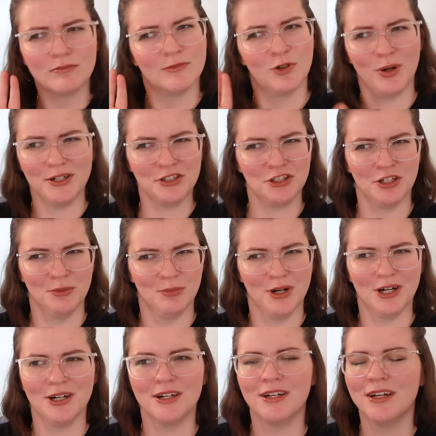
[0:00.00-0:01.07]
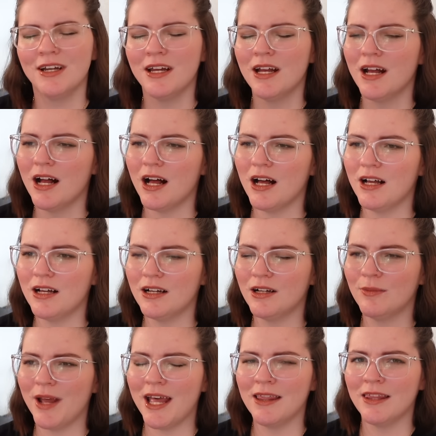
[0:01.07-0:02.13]
Question
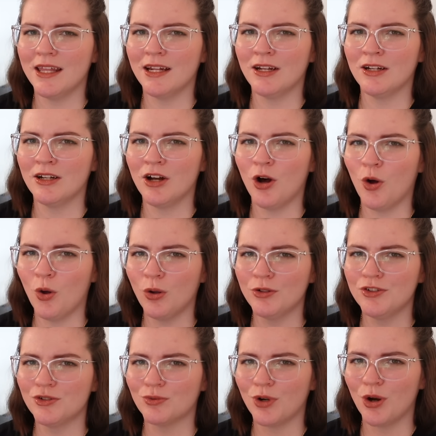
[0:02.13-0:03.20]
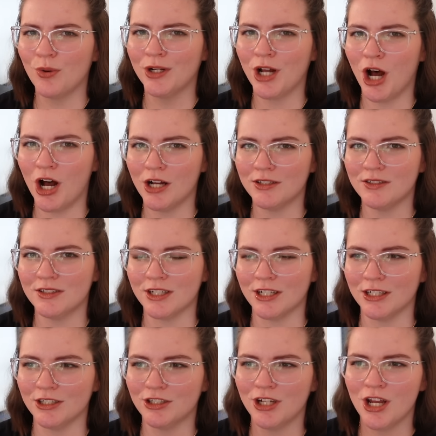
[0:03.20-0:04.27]
mark? And then holds Rowan
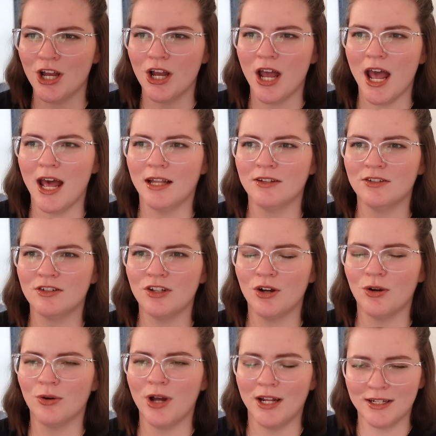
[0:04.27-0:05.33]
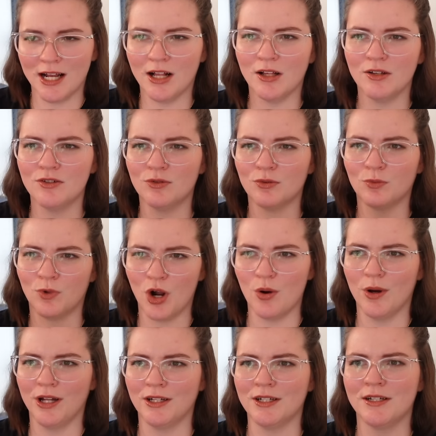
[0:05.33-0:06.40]
hostage, and tells
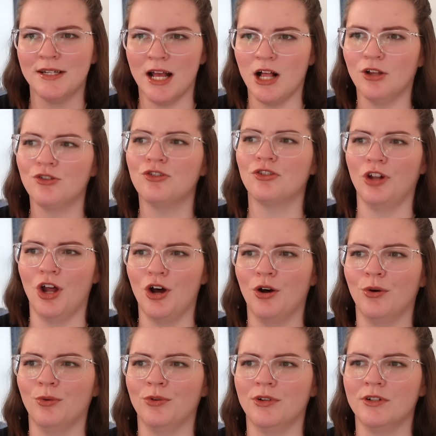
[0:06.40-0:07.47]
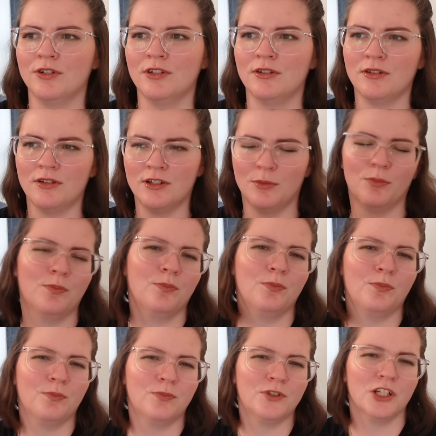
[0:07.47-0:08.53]
Rowan to tell Sloan
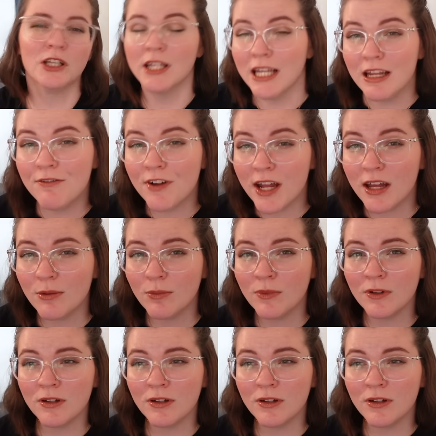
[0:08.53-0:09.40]
to leave him?